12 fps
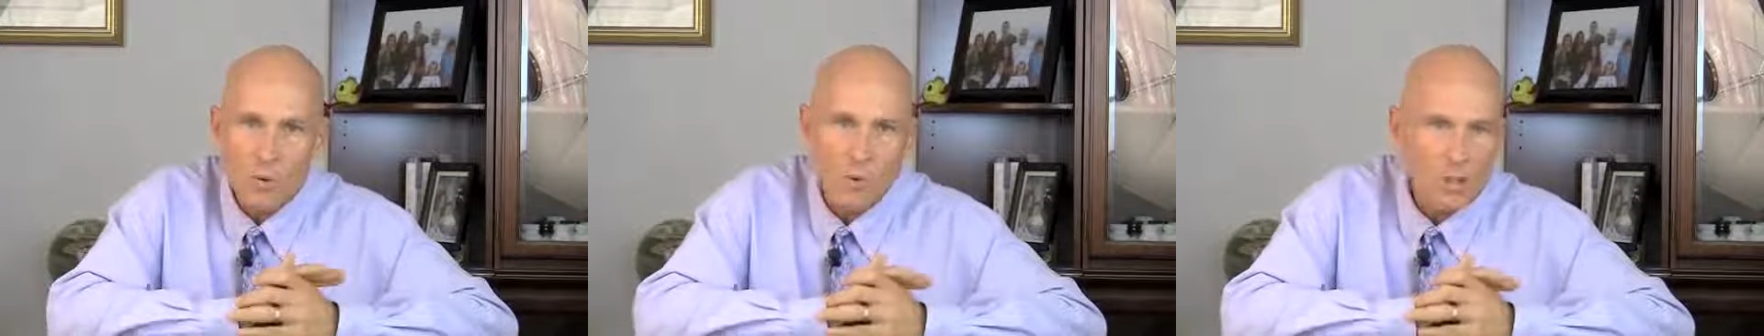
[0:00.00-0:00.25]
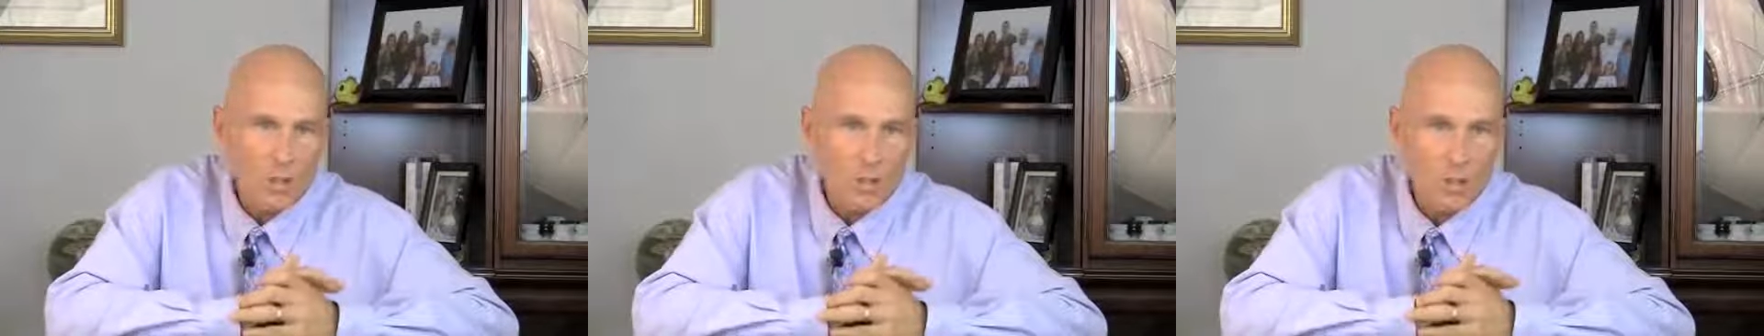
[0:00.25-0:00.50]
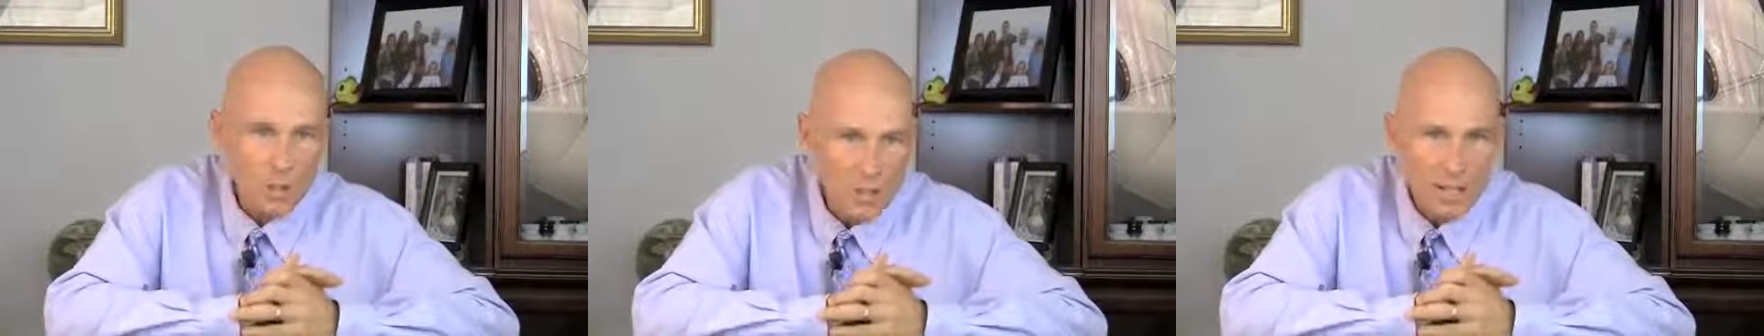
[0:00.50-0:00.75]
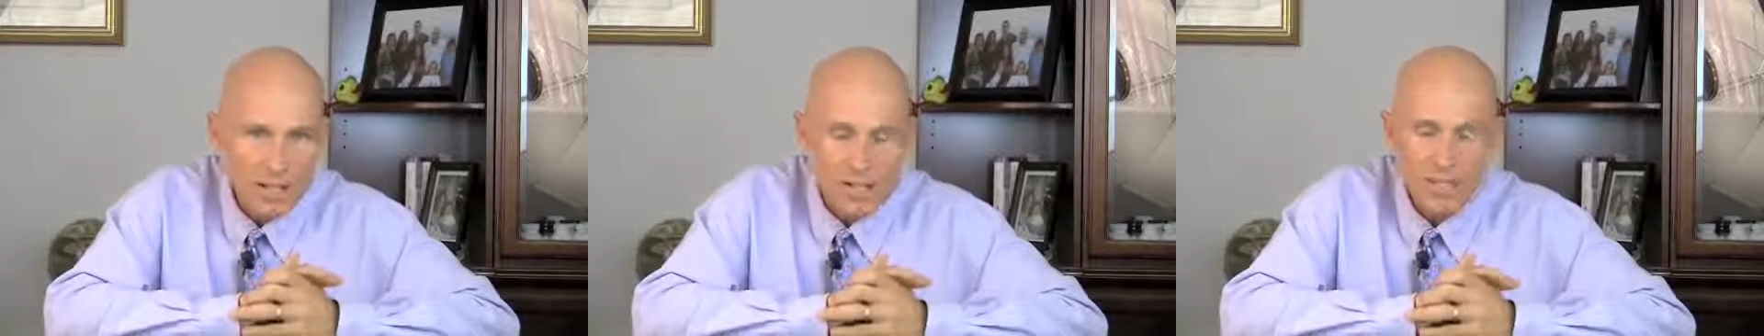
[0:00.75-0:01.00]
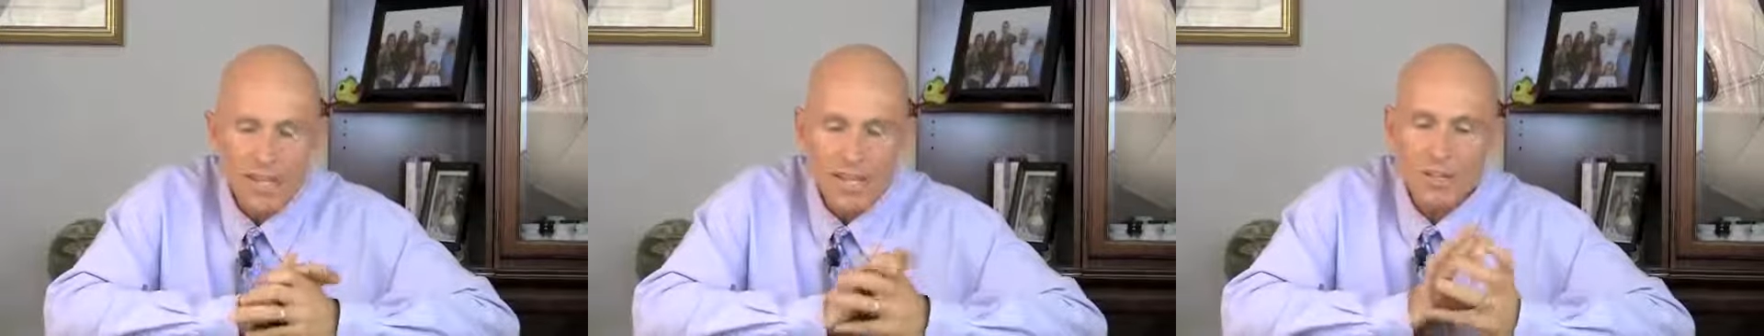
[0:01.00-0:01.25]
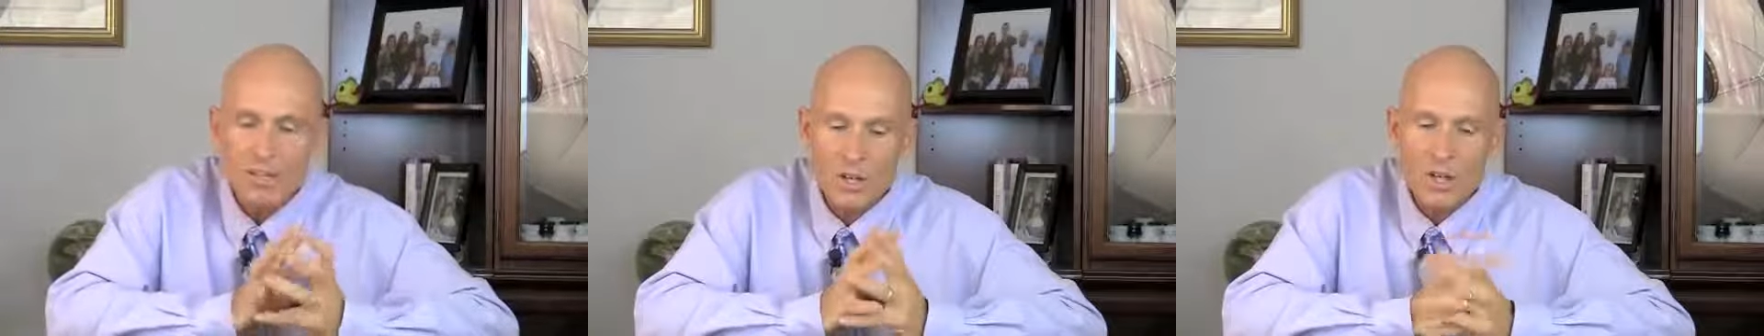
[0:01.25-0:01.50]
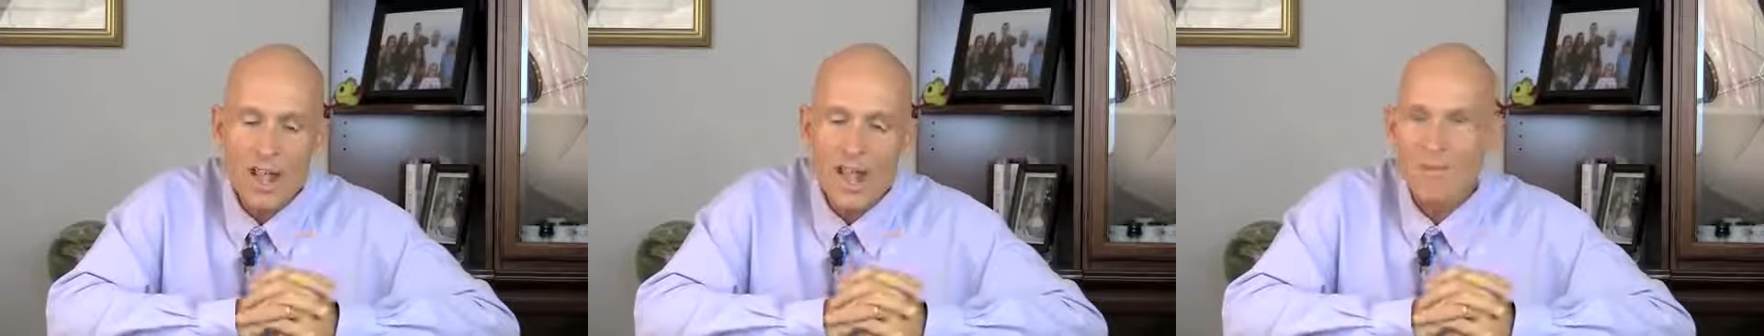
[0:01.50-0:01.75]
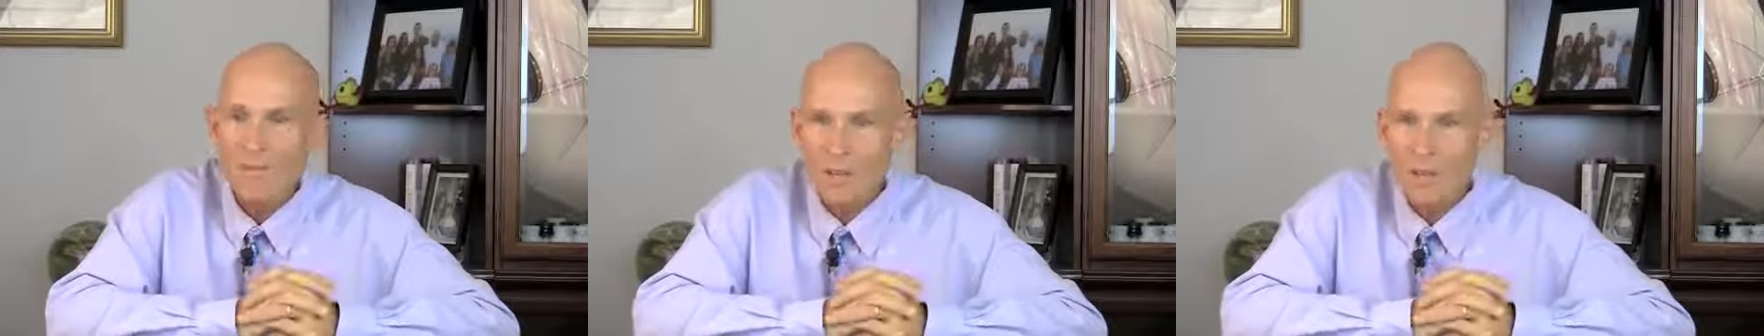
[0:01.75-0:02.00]
when you cook it is going to
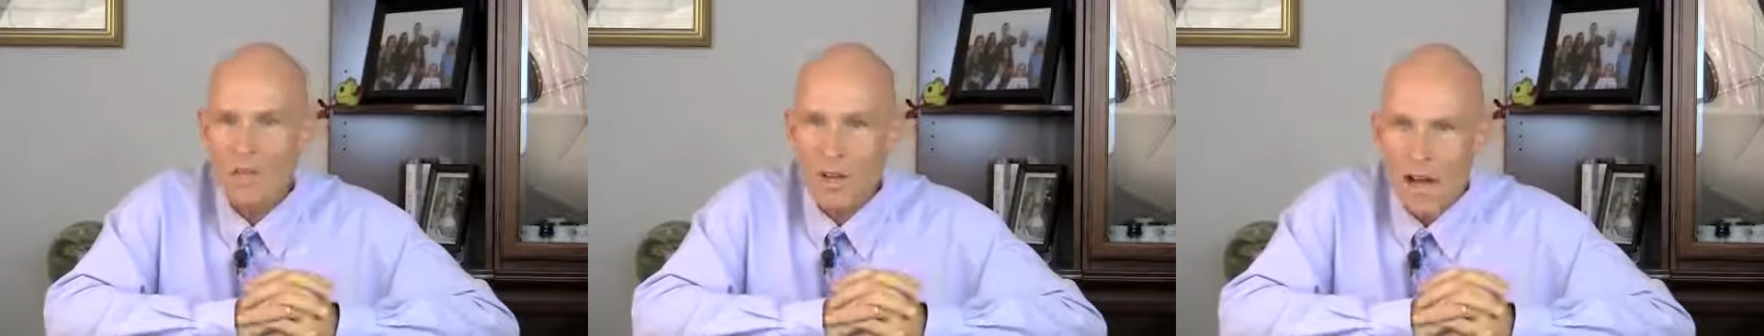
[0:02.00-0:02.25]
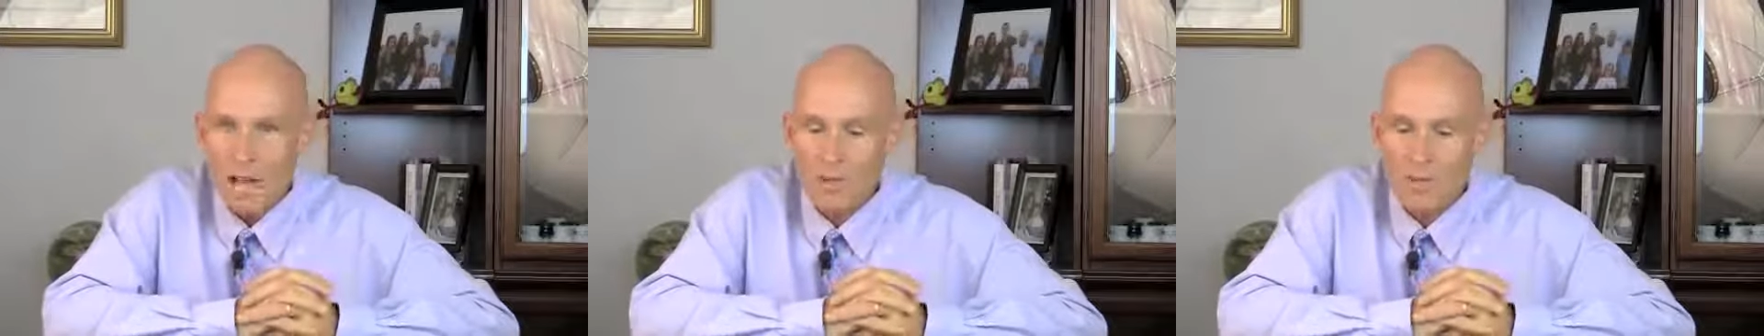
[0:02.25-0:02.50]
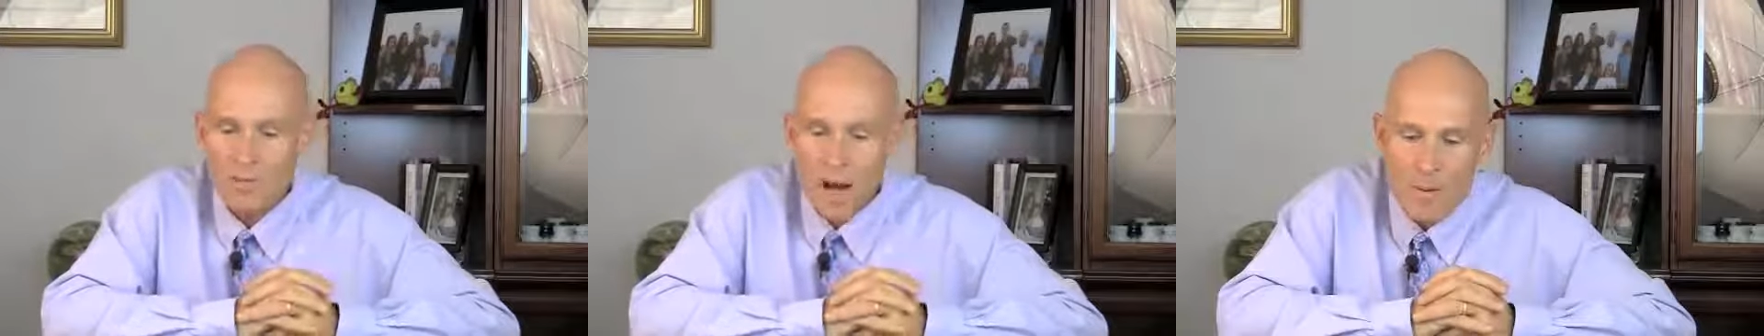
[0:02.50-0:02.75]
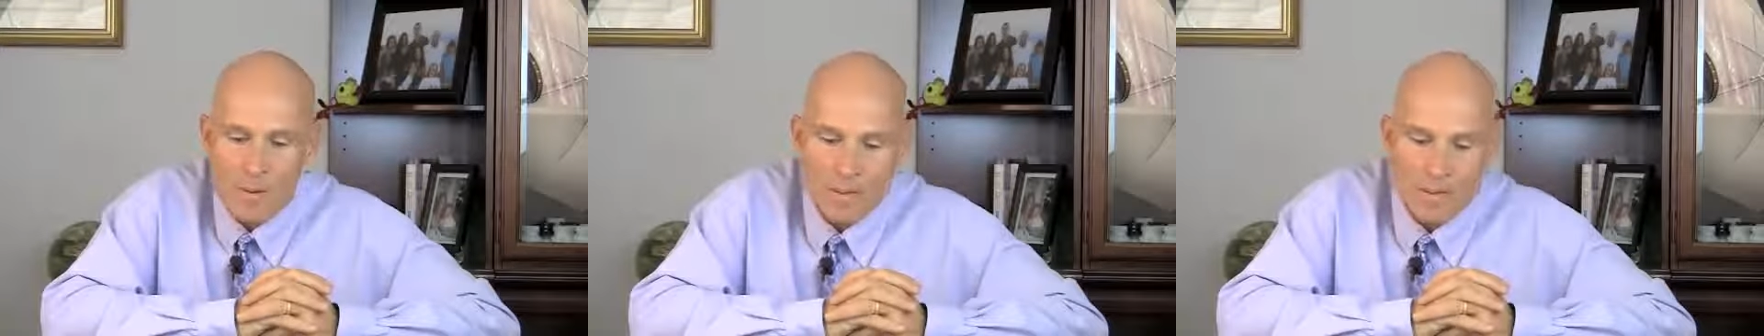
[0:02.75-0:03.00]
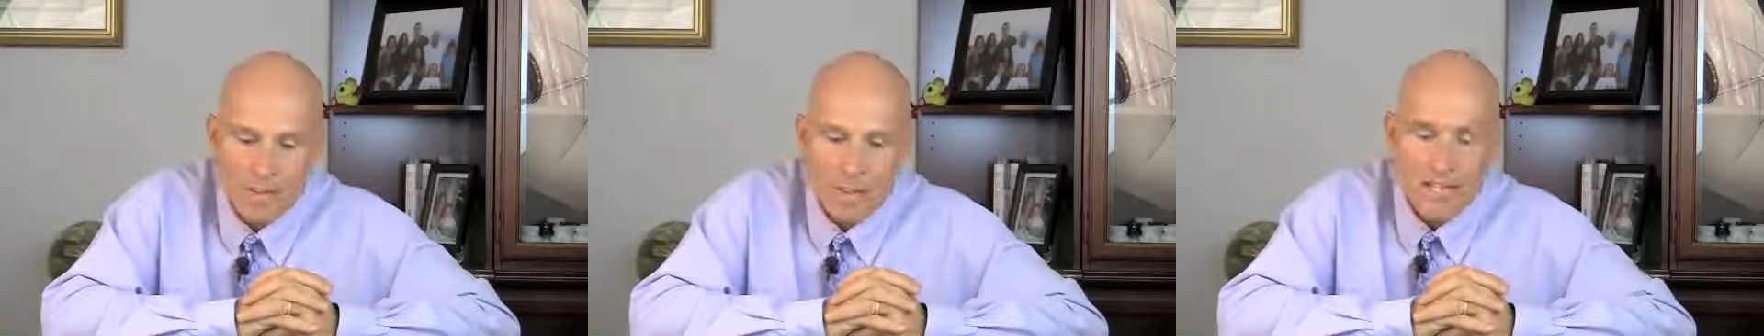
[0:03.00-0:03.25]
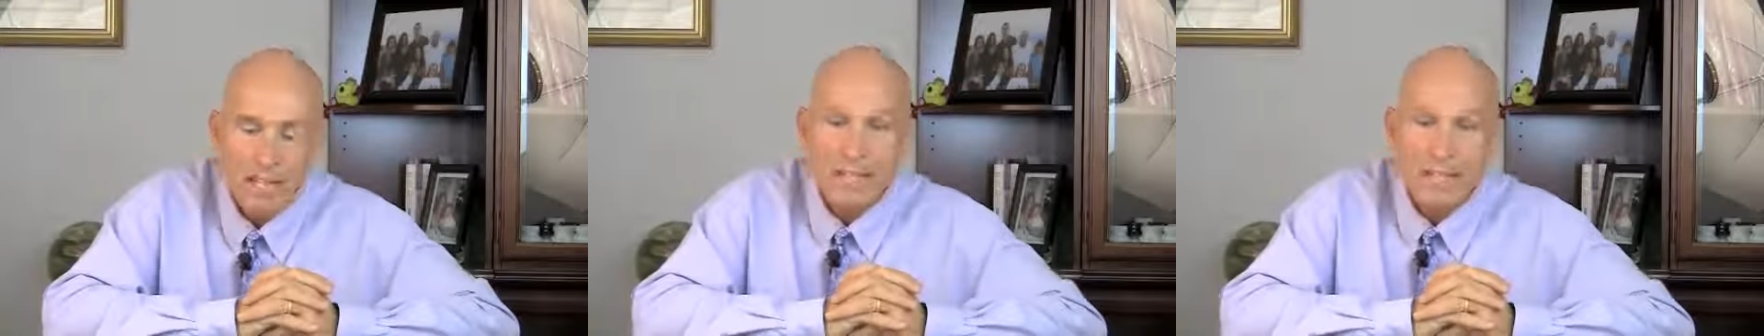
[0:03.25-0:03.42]
have some soluble fibers in it.